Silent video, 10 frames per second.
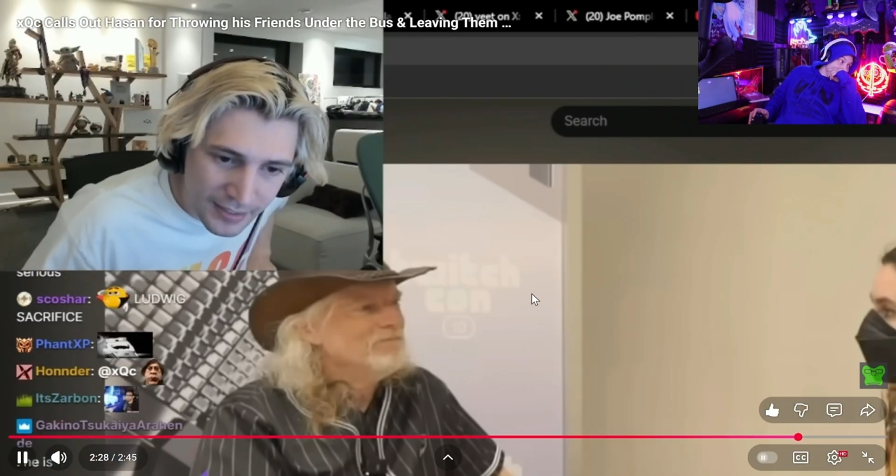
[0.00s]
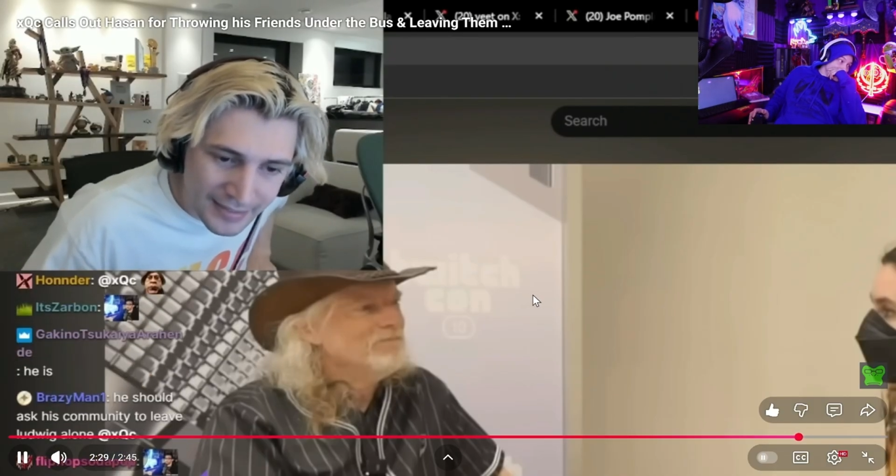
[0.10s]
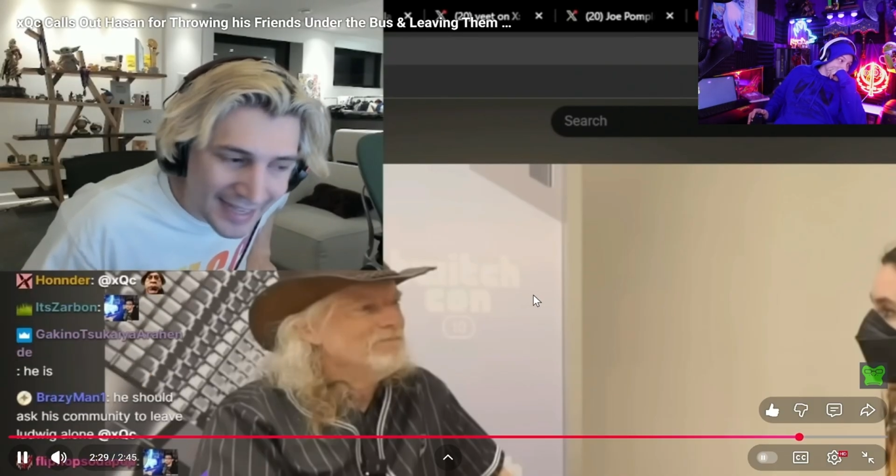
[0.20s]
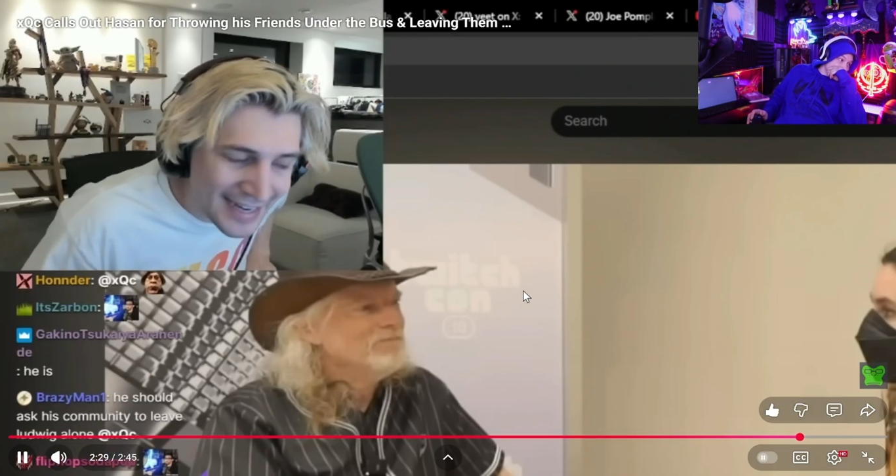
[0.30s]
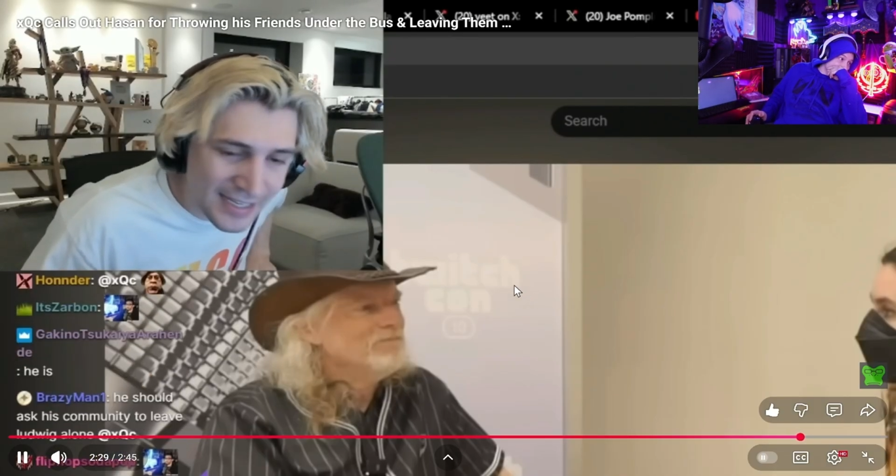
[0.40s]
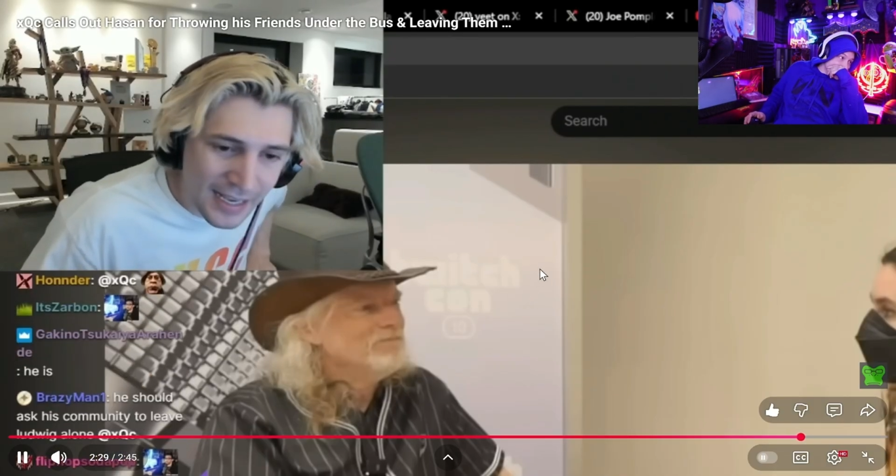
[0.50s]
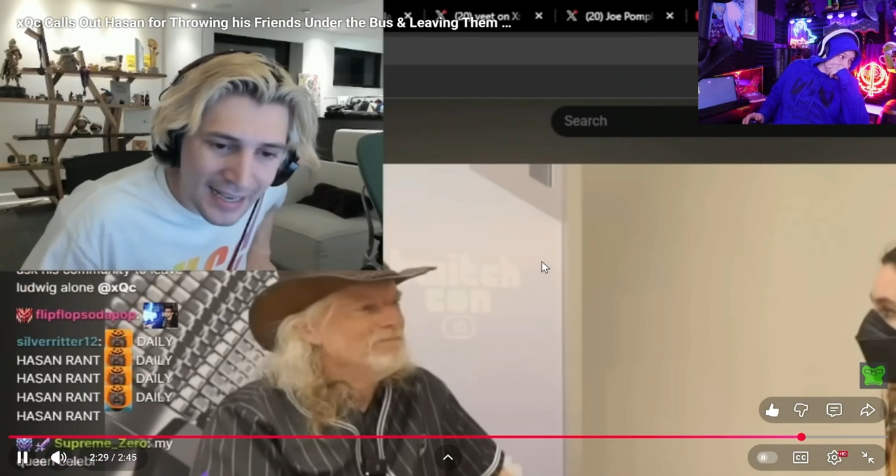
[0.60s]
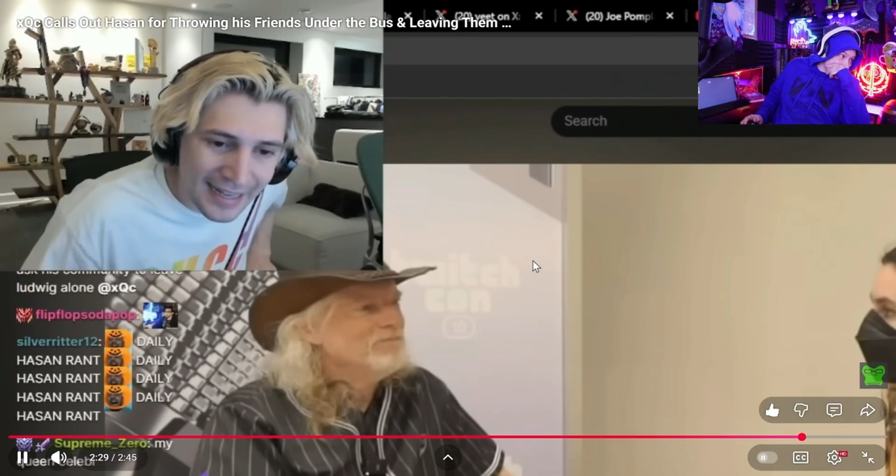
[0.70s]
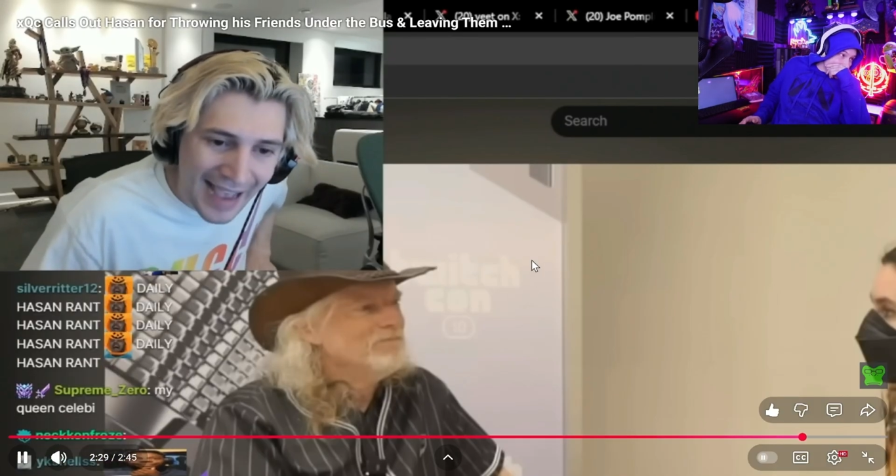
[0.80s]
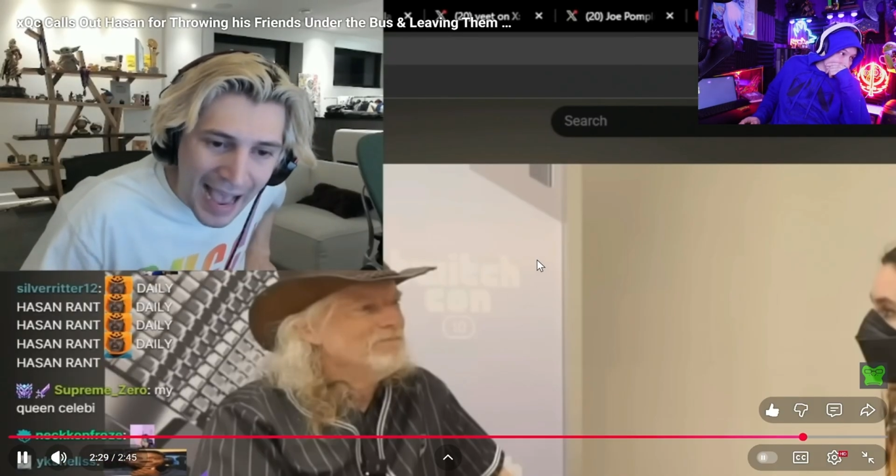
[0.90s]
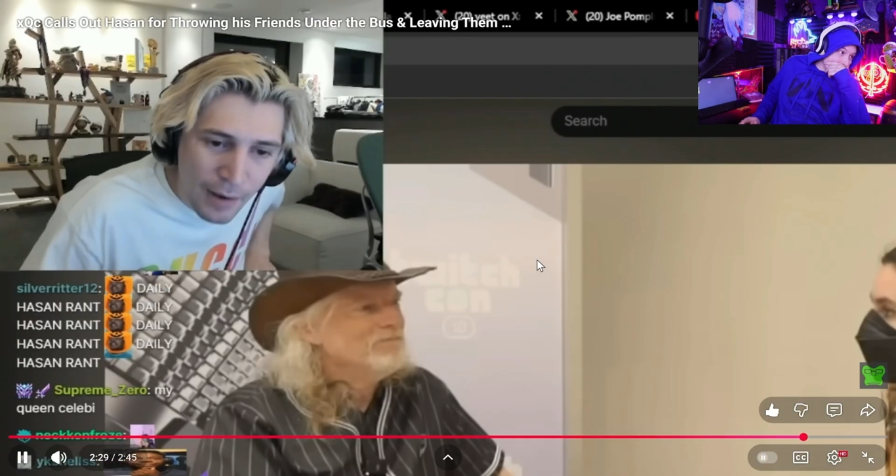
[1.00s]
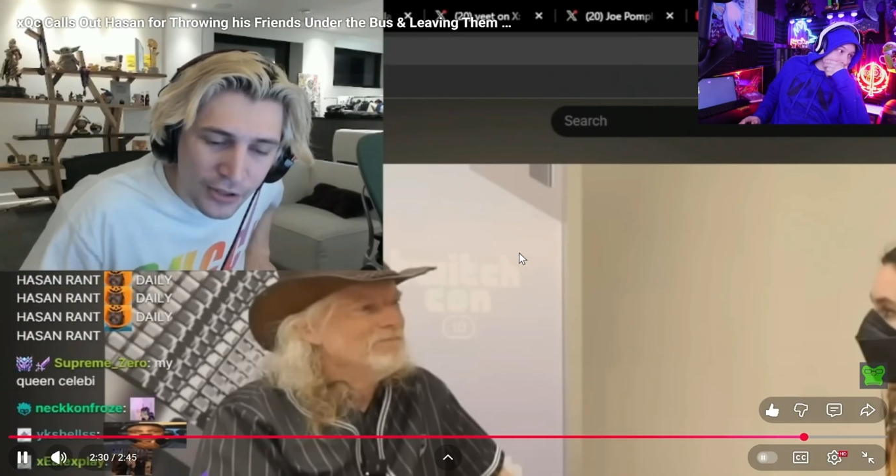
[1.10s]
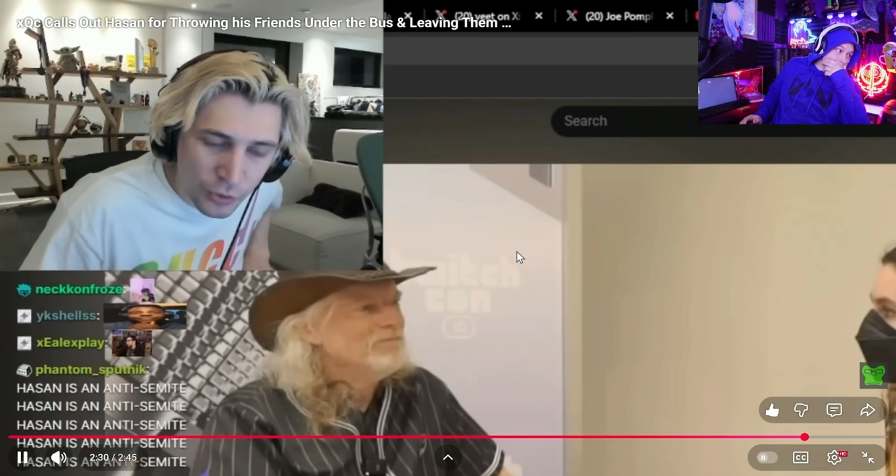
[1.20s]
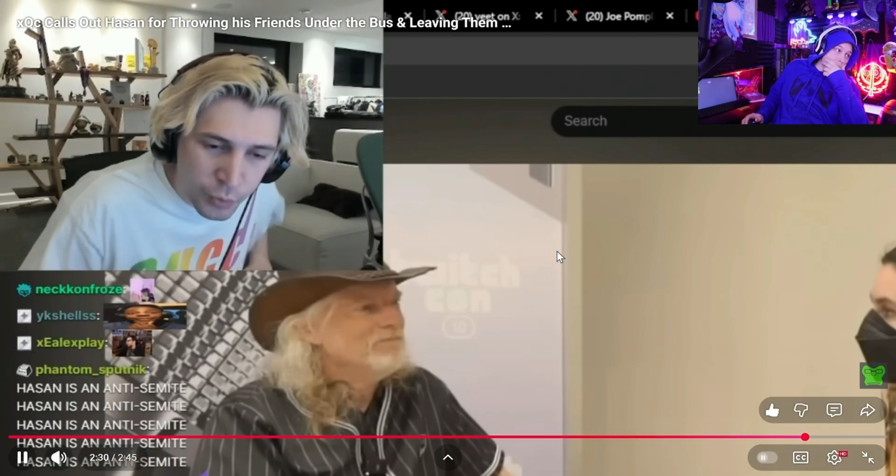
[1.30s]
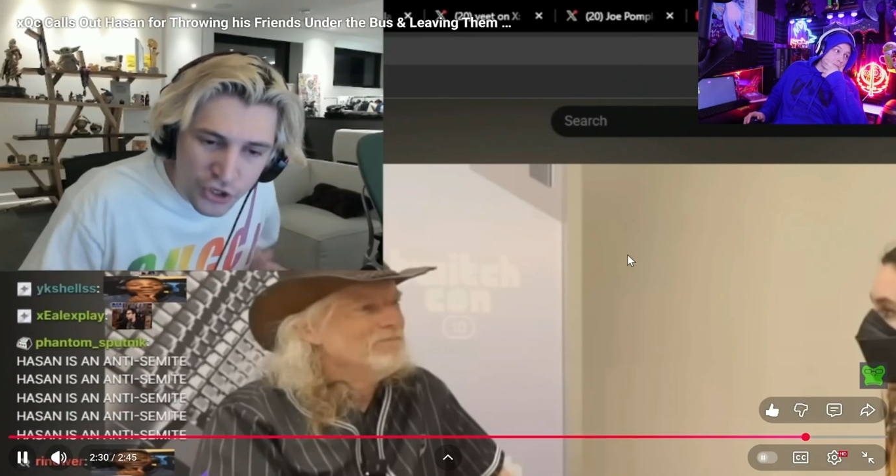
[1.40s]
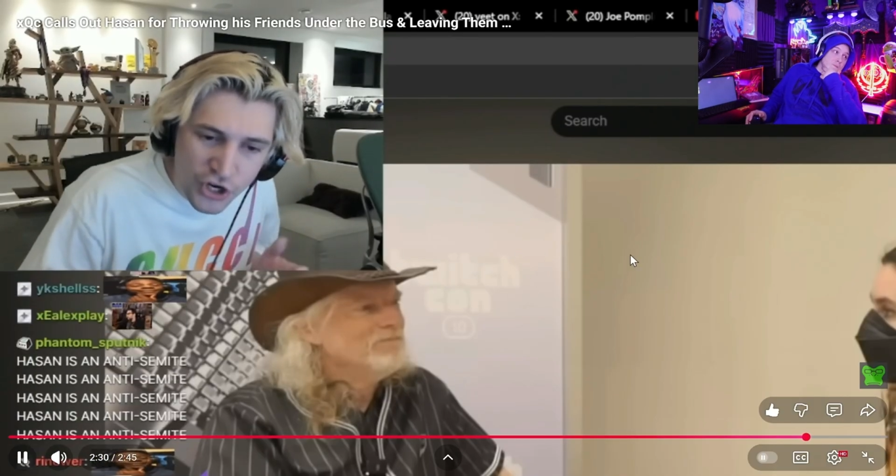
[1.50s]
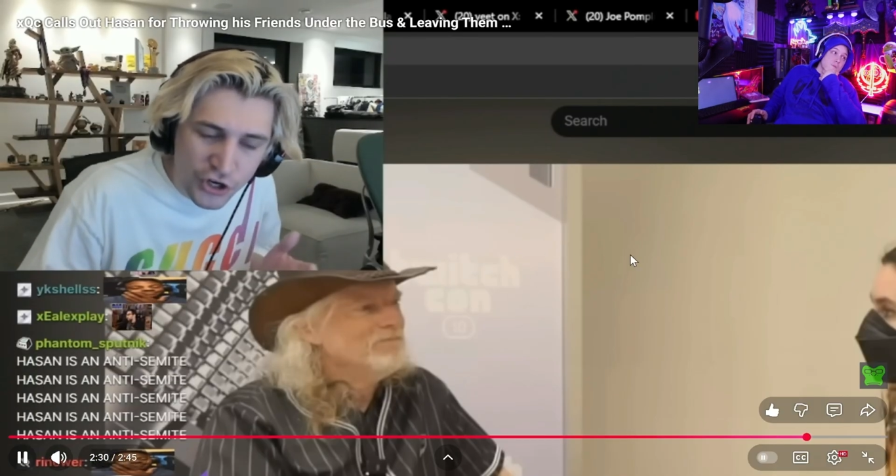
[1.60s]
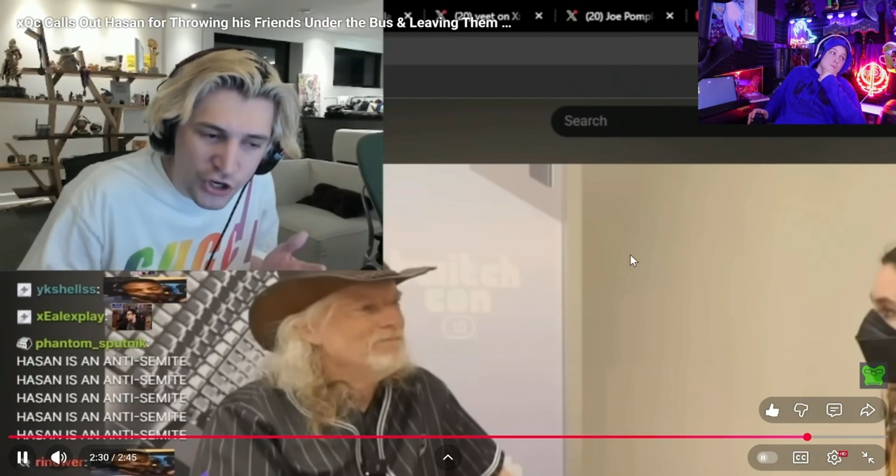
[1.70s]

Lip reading: That is would you